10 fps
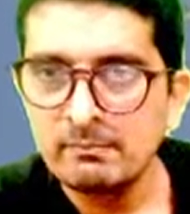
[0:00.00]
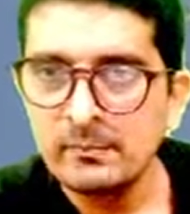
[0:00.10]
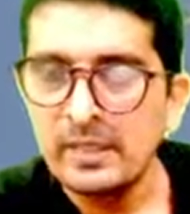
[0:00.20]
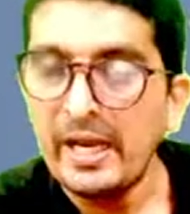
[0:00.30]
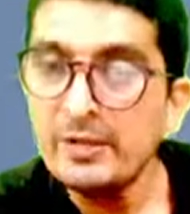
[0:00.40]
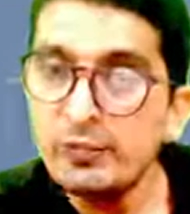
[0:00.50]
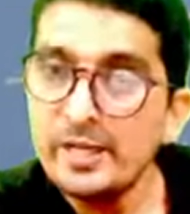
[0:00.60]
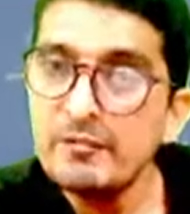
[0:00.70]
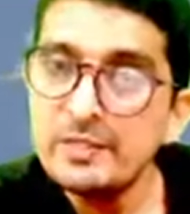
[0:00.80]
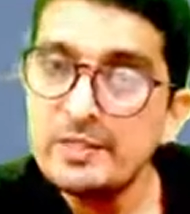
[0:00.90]
And when
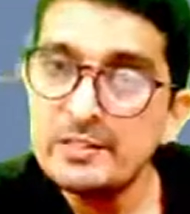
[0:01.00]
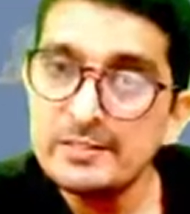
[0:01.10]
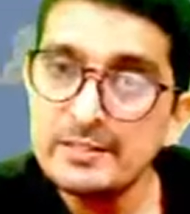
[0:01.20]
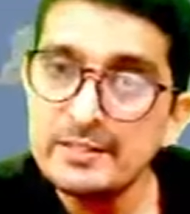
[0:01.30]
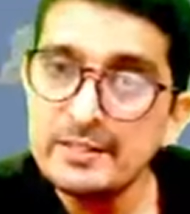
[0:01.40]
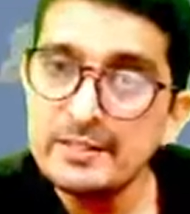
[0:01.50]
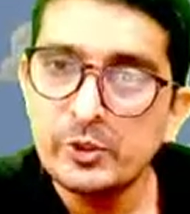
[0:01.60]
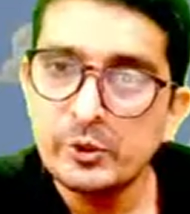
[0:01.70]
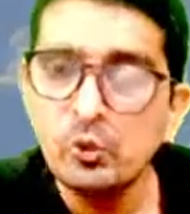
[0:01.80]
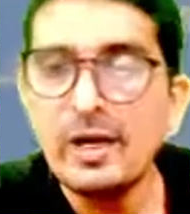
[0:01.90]
we learn a
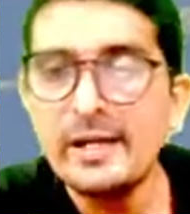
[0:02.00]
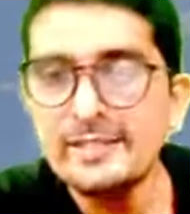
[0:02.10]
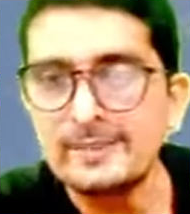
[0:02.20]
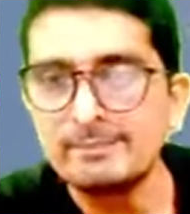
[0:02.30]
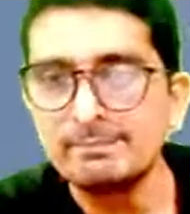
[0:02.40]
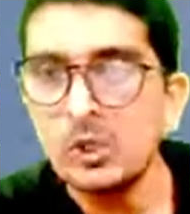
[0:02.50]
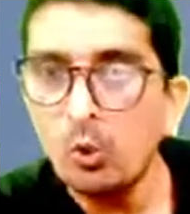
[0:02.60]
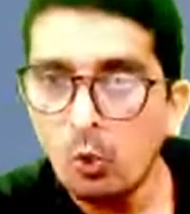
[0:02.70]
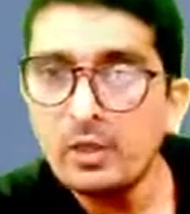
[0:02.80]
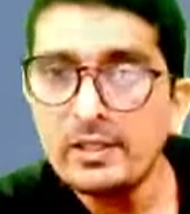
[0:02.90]
new item, the
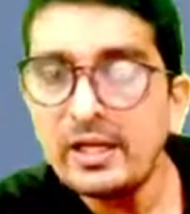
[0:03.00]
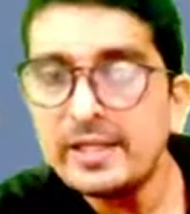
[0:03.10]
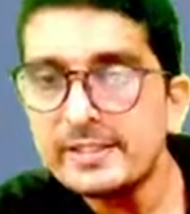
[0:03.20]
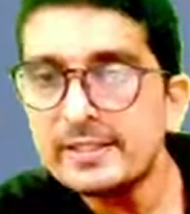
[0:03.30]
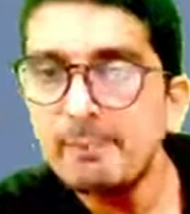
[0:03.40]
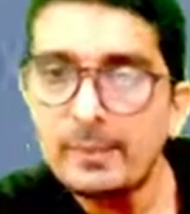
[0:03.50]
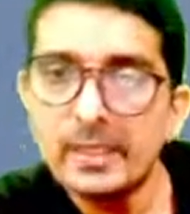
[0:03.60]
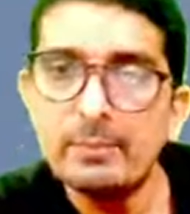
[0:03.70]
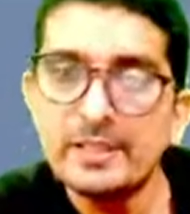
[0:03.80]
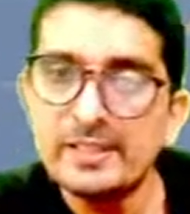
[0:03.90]
old item may
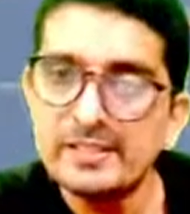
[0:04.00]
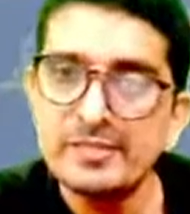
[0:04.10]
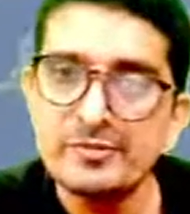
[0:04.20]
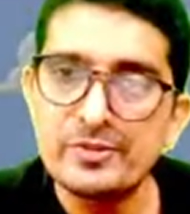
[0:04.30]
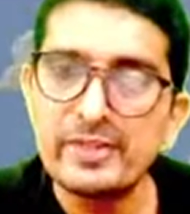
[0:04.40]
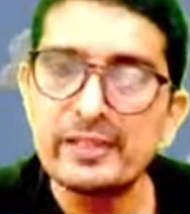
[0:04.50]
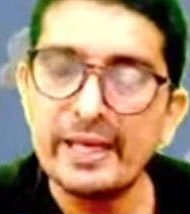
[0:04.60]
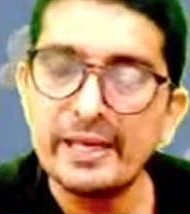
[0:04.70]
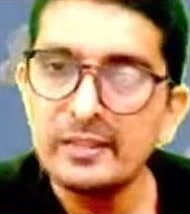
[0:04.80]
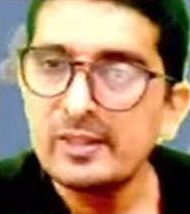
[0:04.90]
be interfering and
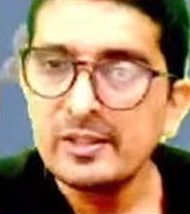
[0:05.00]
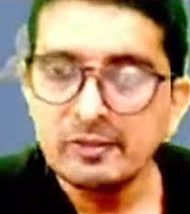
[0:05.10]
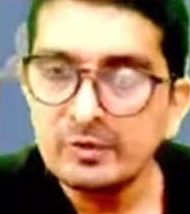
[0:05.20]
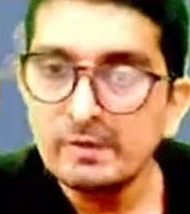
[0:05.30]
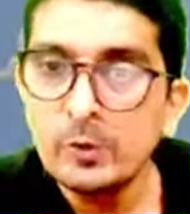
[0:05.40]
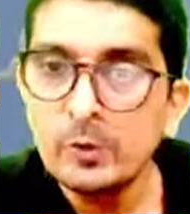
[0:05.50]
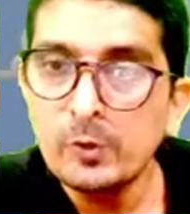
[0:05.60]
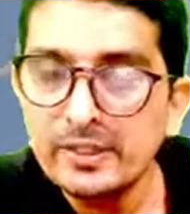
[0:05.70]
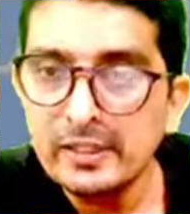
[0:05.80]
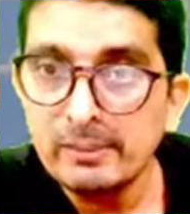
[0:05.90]
we will not be
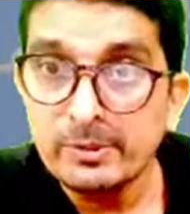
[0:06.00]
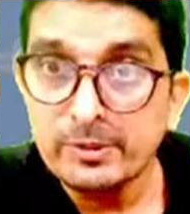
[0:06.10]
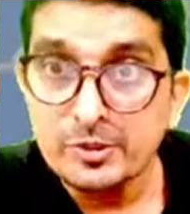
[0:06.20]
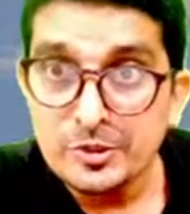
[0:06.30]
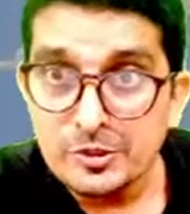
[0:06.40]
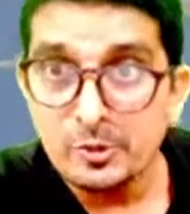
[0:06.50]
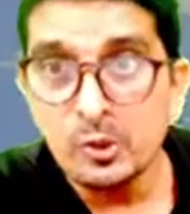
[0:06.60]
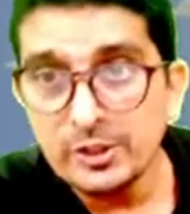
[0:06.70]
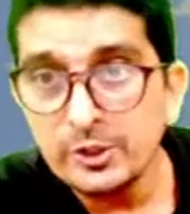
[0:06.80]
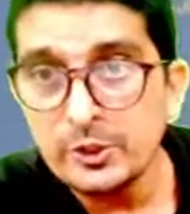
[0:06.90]
able to store the
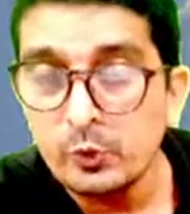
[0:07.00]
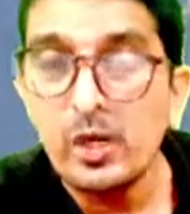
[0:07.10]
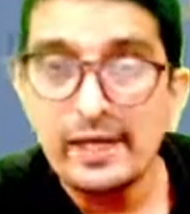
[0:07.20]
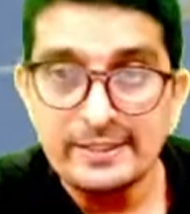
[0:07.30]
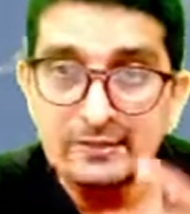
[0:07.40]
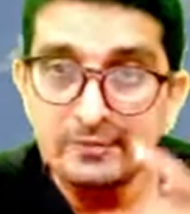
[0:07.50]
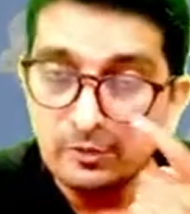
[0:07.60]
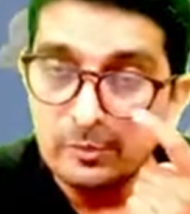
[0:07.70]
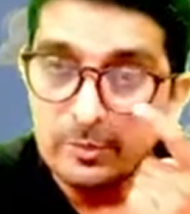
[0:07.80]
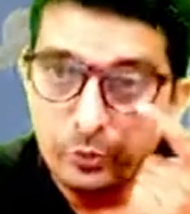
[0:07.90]
new item. We will
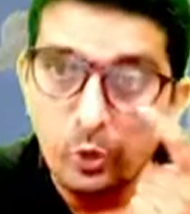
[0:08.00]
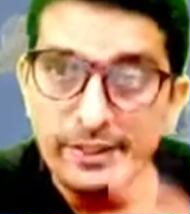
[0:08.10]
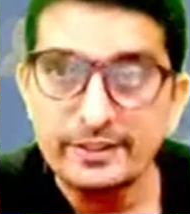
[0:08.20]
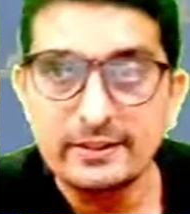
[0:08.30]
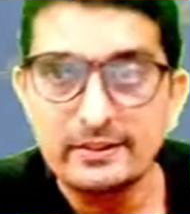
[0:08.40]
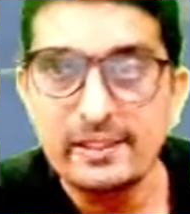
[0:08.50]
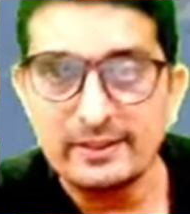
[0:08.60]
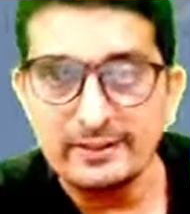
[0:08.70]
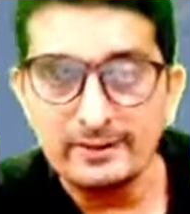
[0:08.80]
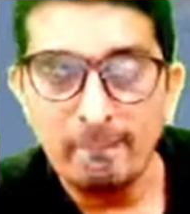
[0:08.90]
be forgetting that
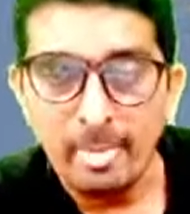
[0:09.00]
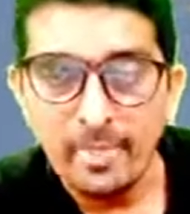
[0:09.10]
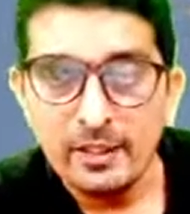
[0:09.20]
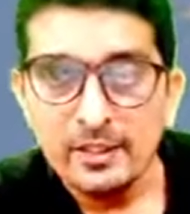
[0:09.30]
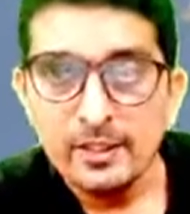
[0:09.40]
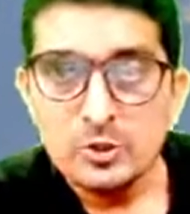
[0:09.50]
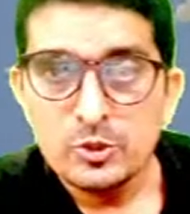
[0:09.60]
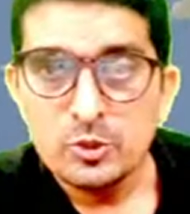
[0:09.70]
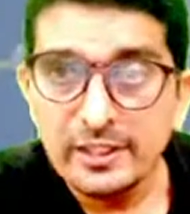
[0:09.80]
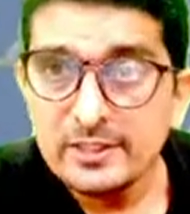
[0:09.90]
item. So
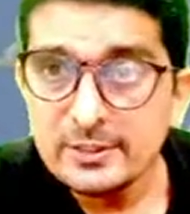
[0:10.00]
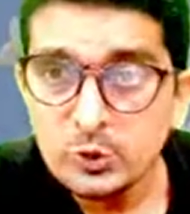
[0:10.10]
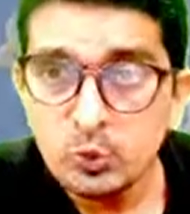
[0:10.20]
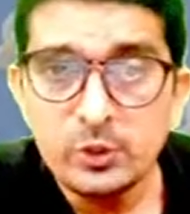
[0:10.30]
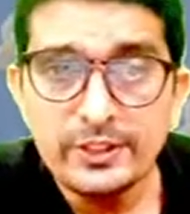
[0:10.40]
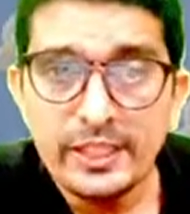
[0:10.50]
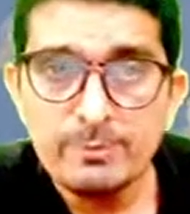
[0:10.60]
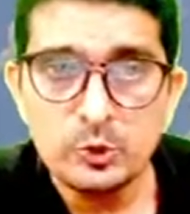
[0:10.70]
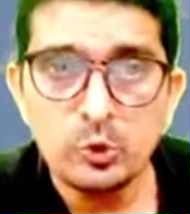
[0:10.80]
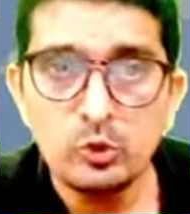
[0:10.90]
there are two
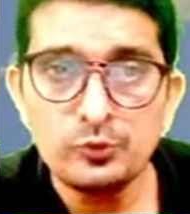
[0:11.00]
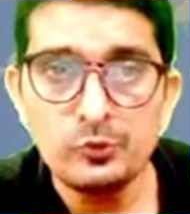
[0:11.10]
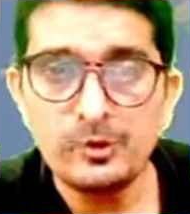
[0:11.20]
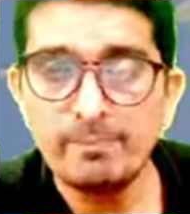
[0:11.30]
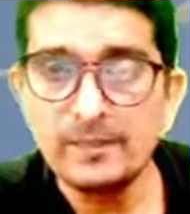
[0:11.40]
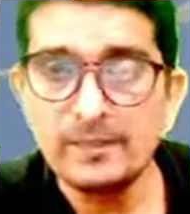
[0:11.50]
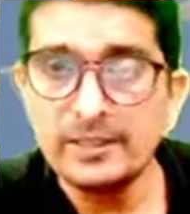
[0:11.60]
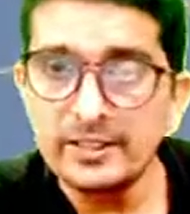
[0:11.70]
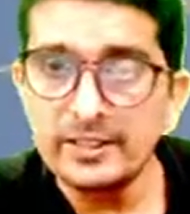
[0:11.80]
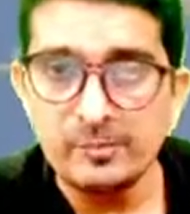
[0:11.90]
types of
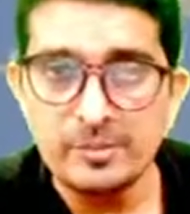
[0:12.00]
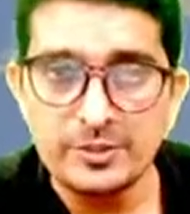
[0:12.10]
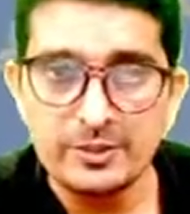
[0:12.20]
inhibition